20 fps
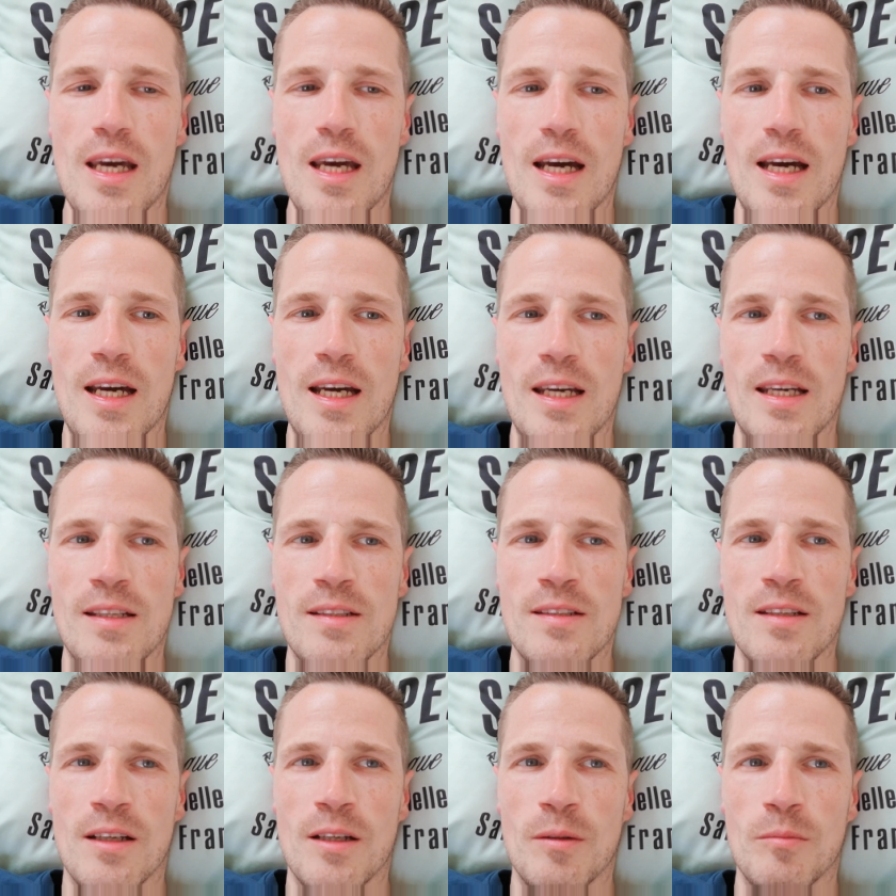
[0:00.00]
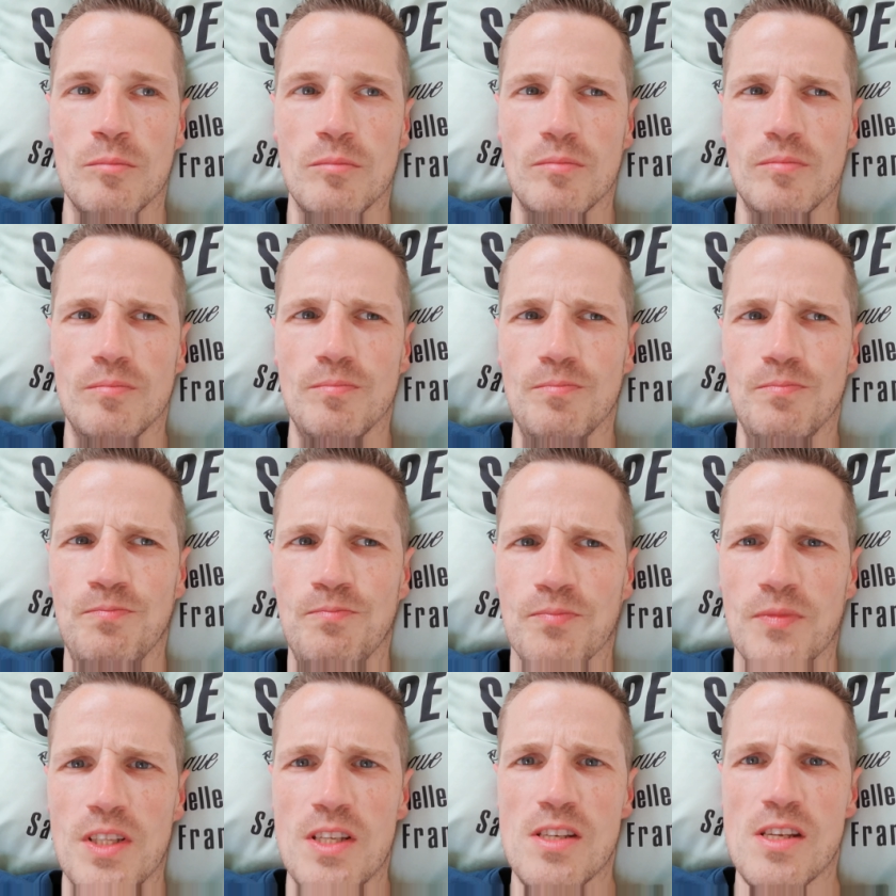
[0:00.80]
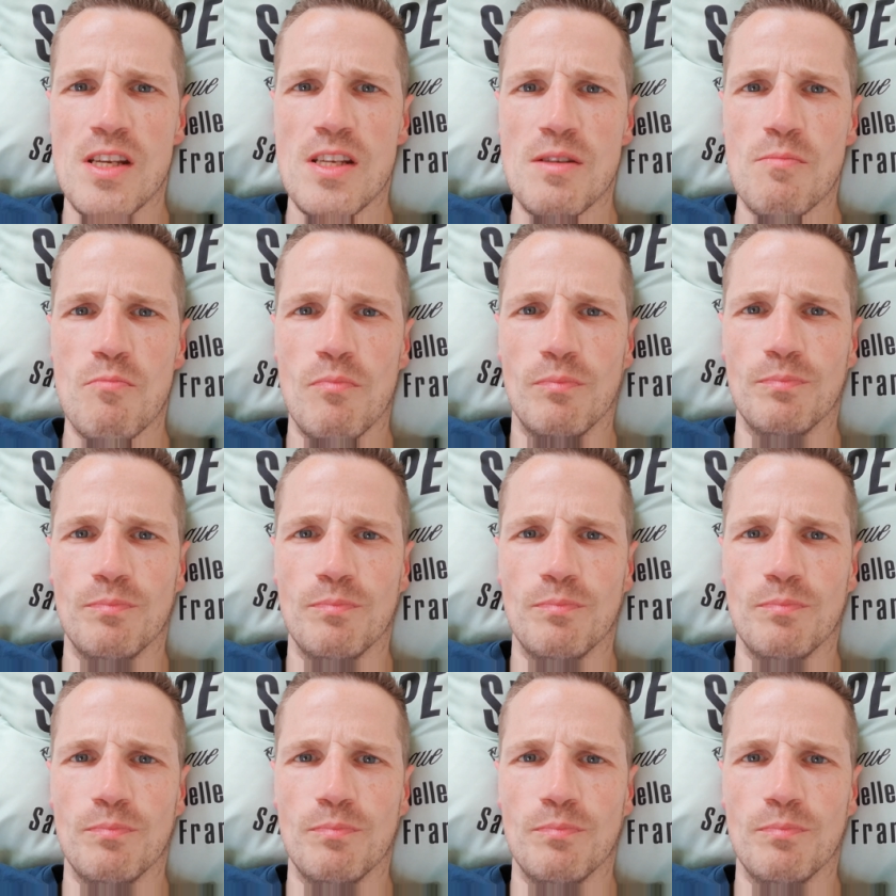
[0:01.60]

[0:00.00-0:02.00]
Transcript: And he says,